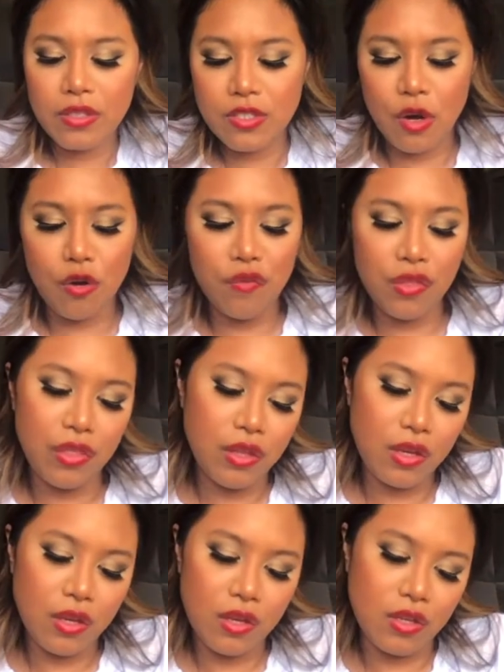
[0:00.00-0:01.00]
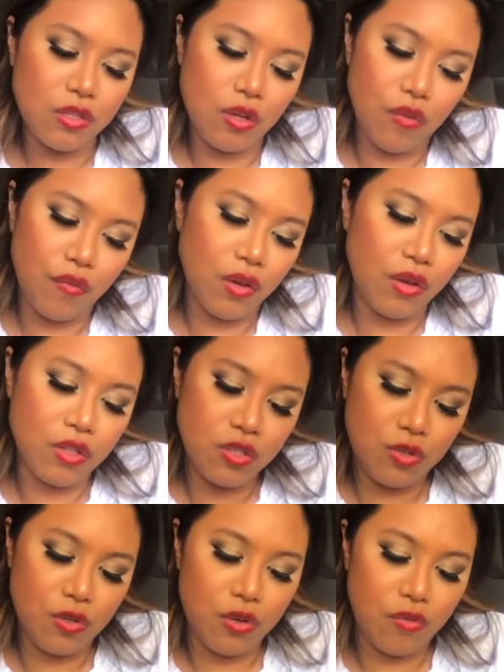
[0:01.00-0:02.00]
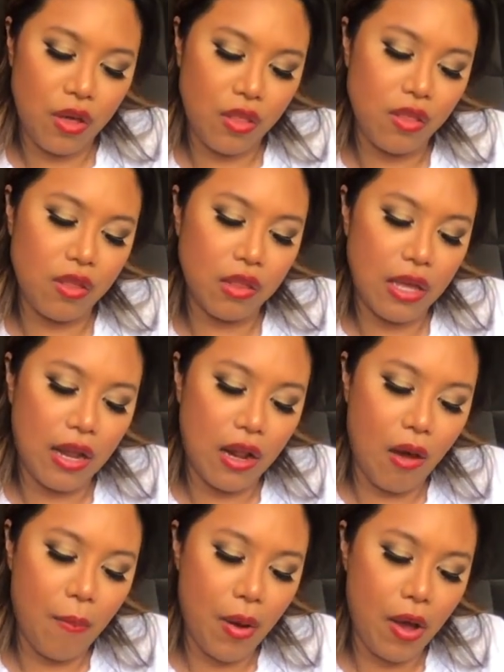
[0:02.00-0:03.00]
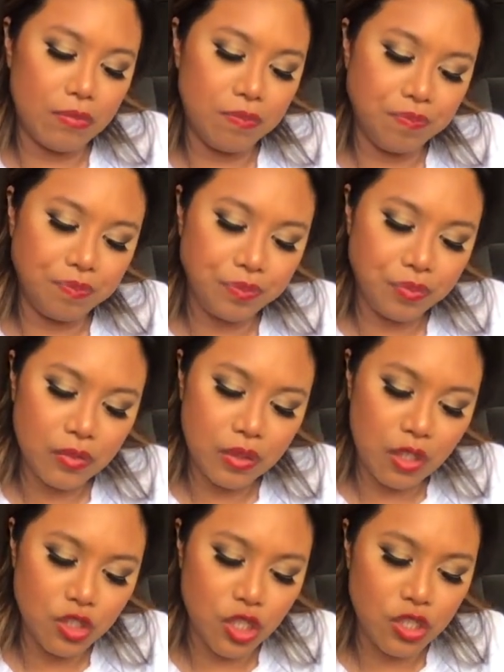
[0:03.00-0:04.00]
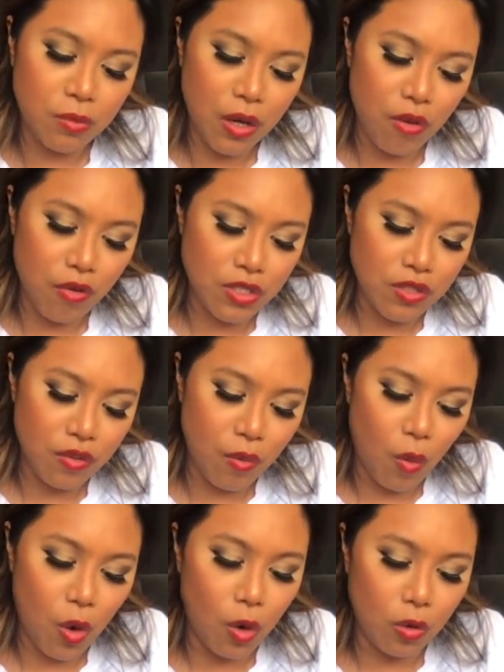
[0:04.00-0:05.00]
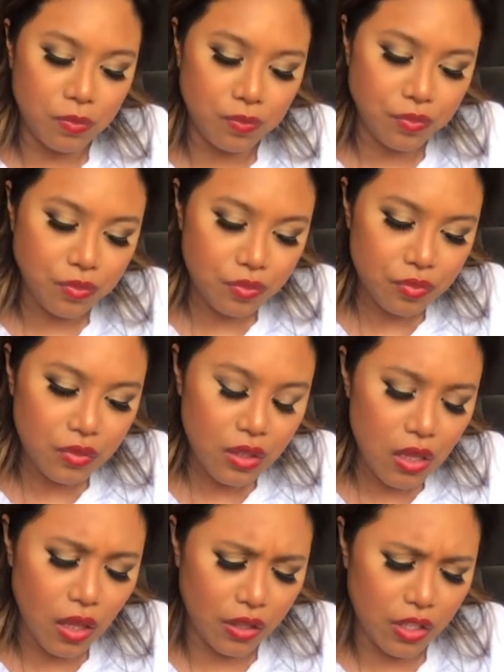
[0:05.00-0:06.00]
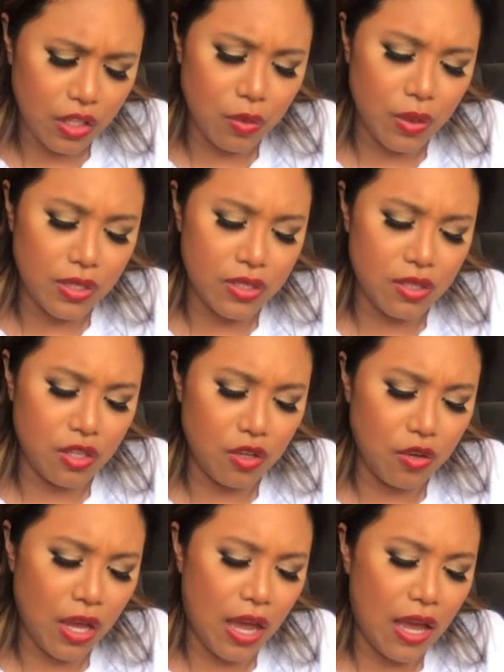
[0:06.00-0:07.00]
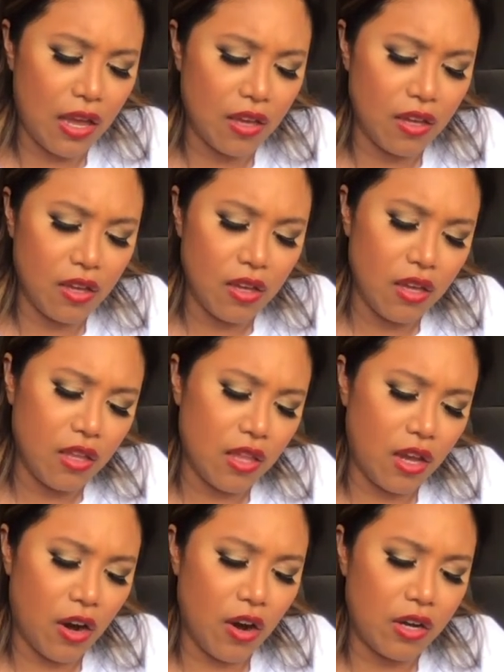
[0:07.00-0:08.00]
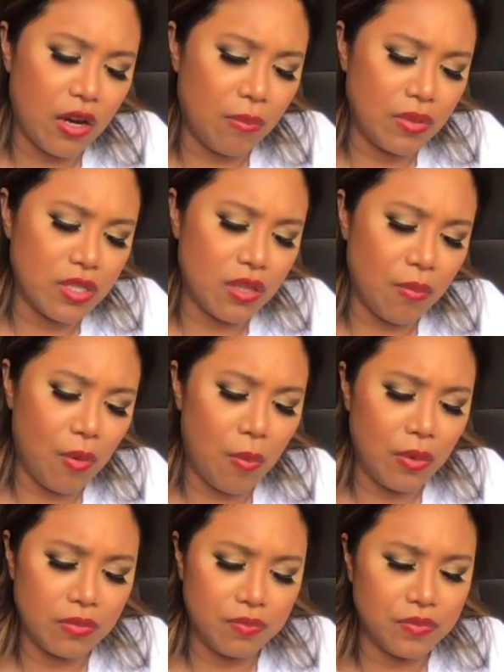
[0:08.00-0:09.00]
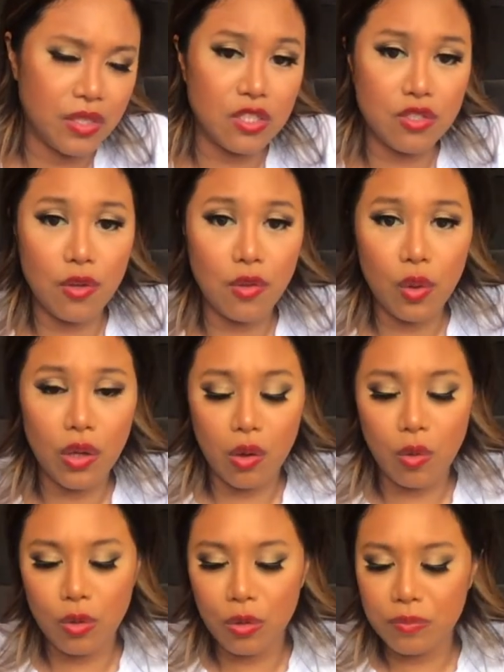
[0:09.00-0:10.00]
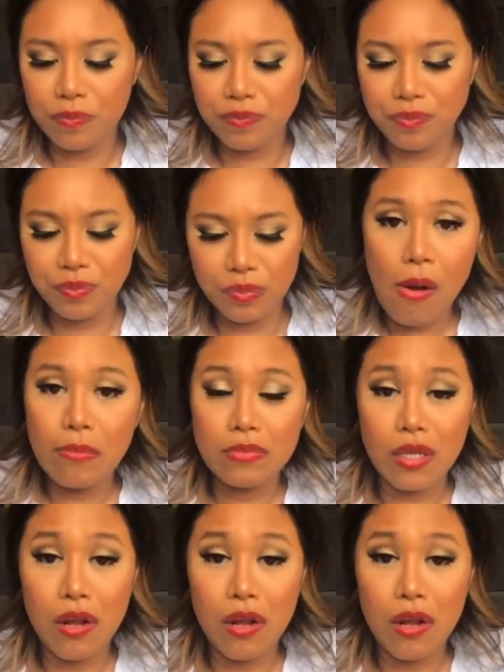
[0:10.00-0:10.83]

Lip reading: COVID thing is over sooner rather than later, but judging by the rest of the world, like the US and the UK, their current numbers at the moment. It's not looking good. And I